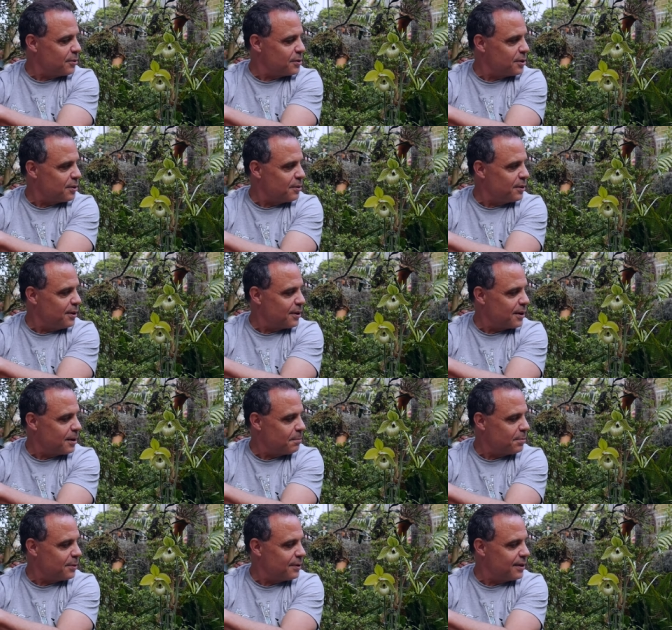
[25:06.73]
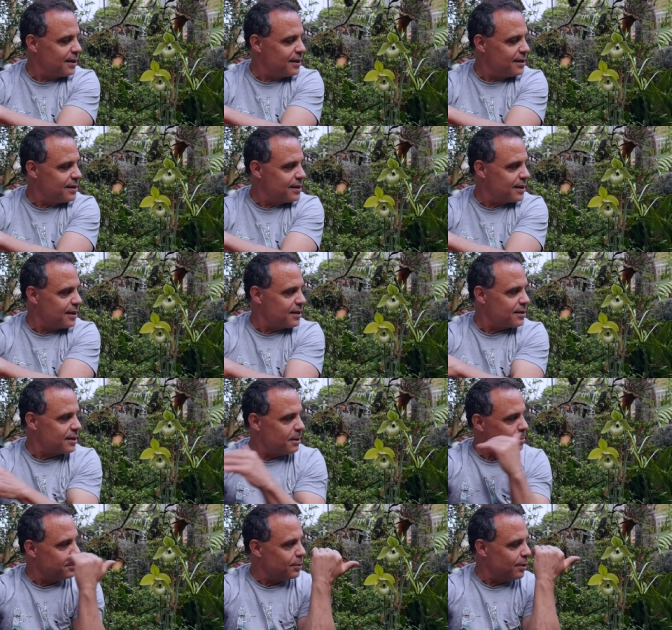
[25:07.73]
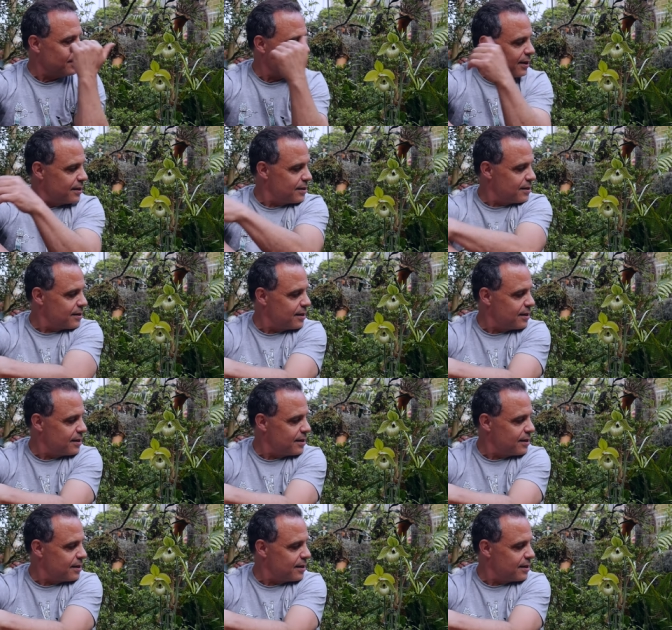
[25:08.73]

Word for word: showing you a couple of these slipper orchids.